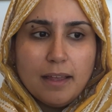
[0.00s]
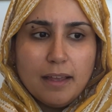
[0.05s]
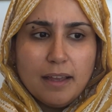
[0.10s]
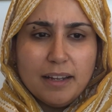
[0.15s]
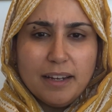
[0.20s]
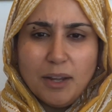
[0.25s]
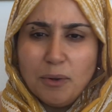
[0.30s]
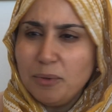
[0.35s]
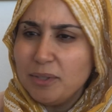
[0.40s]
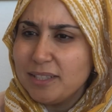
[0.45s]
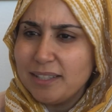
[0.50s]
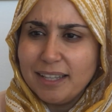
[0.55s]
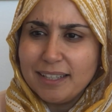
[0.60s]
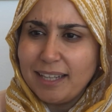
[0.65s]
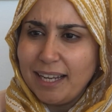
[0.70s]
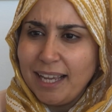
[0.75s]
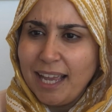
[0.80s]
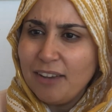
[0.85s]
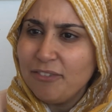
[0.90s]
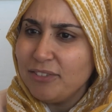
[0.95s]
And I was like,
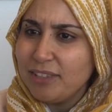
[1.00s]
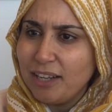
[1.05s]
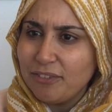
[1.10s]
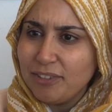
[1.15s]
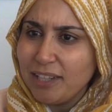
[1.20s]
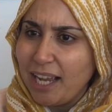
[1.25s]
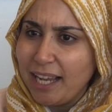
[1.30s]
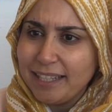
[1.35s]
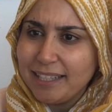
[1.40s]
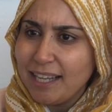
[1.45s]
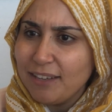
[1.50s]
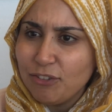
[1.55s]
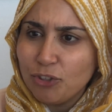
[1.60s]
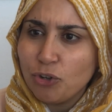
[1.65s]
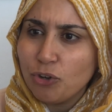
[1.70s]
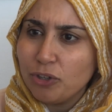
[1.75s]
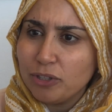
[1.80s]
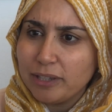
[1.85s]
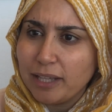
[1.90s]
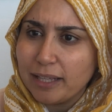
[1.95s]
I'd never
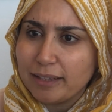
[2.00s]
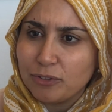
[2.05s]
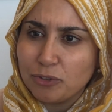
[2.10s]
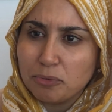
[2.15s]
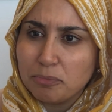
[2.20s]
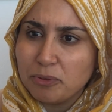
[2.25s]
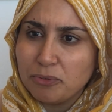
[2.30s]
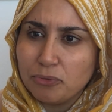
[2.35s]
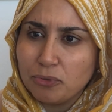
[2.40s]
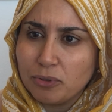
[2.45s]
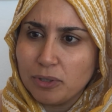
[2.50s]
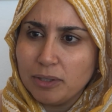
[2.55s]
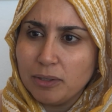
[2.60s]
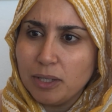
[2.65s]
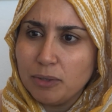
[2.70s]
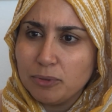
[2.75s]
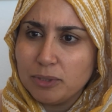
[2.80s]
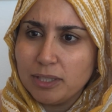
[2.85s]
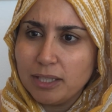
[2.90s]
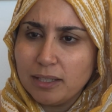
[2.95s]
heard that term before. And
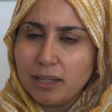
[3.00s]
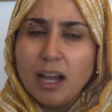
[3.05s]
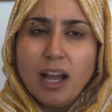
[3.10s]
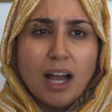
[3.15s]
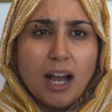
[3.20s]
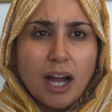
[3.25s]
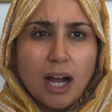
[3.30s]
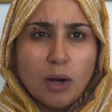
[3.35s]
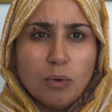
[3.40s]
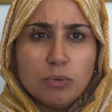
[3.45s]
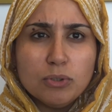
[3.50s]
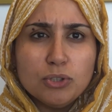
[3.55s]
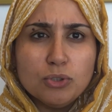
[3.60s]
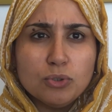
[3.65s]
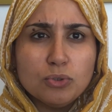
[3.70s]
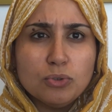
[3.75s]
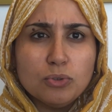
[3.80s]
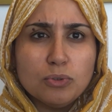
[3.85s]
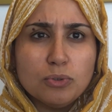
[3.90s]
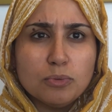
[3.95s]
I was like, how would you
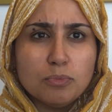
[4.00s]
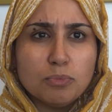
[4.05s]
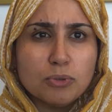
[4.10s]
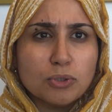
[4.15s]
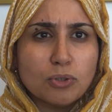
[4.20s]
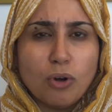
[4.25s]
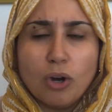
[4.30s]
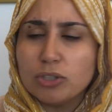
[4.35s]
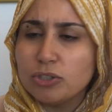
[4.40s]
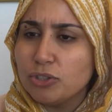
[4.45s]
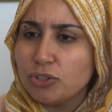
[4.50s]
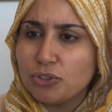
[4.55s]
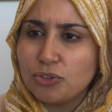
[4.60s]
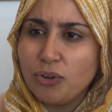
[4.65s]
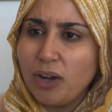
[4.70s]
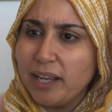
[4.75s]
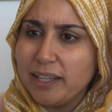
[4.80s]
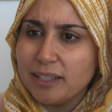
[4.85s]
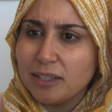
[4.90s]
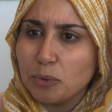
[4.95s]
put God on
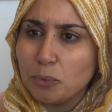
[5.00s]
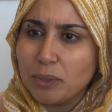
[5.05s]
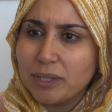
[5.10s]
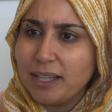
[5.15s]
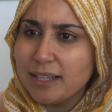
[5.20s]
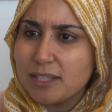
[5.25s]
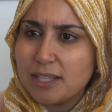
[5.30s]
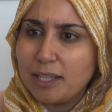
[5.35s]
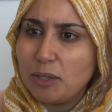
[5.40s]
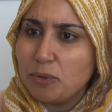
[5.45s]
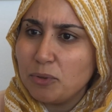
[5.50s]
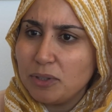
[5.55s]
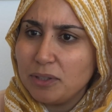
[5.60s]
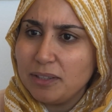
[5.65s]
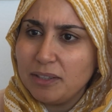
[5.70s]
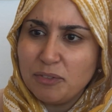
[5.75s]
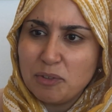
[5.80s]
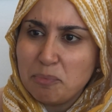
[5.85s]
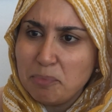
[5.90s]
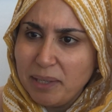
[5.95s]
trial? What does that
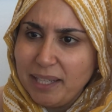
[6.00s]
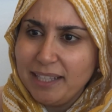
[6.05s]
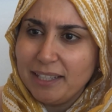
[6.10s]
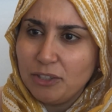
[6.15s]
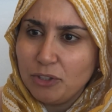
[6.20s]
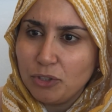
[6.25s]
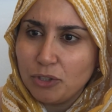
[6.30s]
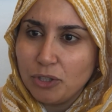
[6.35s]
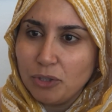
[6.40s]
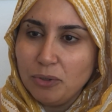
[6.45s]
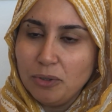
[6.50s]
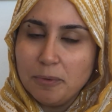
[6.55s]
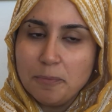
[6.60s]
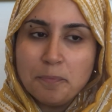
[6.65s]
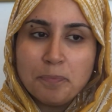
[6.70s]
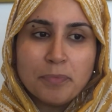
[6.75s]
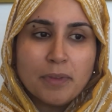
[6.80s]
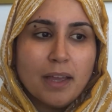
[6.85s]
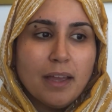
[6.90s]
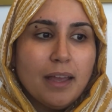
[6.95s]
even mean,
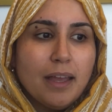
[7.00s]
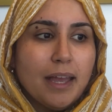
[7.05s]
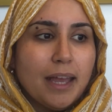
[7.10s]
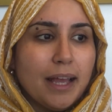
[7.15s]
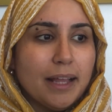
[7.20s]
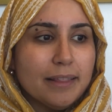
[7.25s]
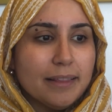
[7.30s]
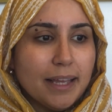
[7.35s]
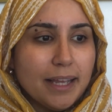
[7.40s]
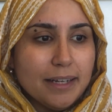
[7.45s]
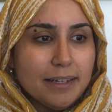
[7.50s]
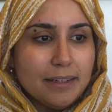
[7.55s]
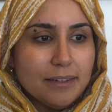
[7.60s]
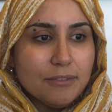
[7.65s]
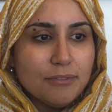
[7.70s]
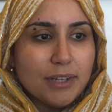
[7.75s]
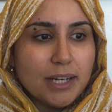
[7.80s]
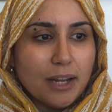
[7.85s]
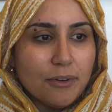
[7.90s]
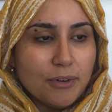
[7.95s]
And then
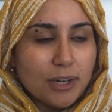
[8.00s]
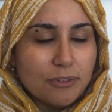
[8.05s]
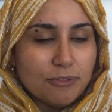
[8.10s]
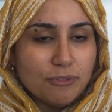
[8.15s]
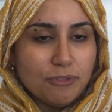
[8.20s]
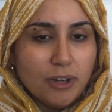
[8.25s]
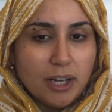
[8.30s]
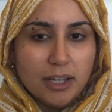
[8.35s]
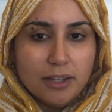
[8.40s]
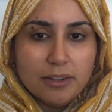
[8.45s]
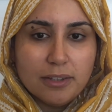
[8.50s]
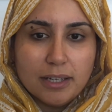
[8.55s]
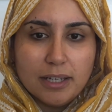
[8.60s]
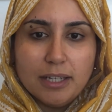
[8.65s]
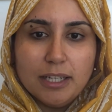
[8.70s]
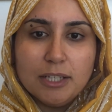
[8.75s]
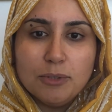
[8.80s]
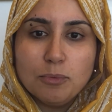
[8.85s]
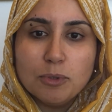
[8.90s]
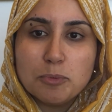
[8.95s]
when I read
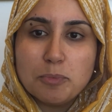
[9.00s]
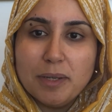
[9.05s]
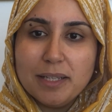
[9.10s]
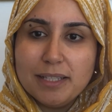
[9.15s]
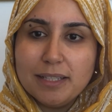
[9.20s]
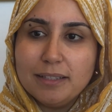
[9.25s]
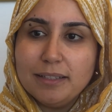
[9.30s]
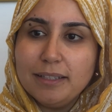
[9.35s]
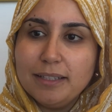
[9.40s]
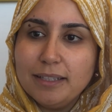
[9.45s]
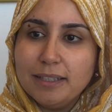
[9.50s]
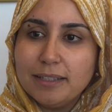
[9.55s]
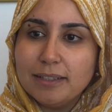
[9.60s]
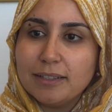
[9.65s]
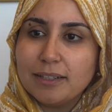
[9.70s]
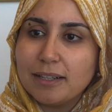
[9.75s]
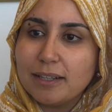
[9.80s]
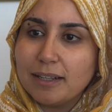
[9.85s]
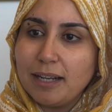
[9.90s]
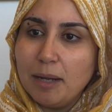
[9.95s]
further, it was basically
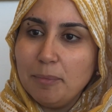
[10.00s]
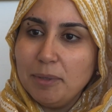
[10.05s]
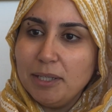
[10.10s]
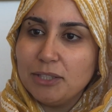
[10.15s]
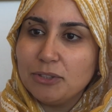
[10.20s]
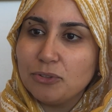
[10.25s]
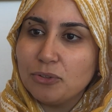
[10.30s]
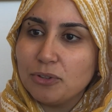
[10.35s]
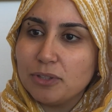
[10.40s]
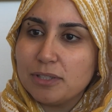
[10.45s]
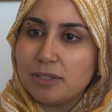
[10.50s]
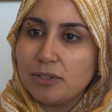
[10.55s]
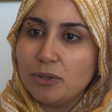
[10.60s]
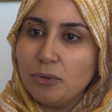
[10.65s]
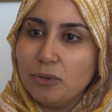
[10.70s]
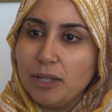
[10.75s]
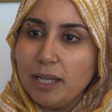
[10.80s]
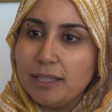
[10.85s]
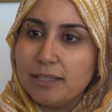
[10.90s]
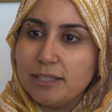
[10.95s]
coming to this
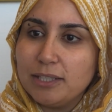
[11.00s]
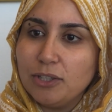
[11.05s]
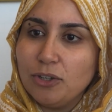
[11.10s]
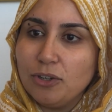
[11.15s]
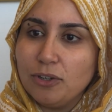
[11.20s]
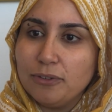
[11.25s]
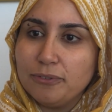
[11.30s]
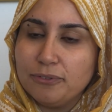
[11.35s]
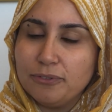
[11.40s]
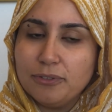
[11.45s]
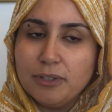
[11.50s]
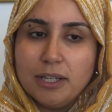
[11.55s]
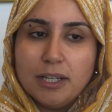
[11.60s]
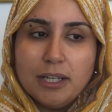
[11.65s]
whole idea of,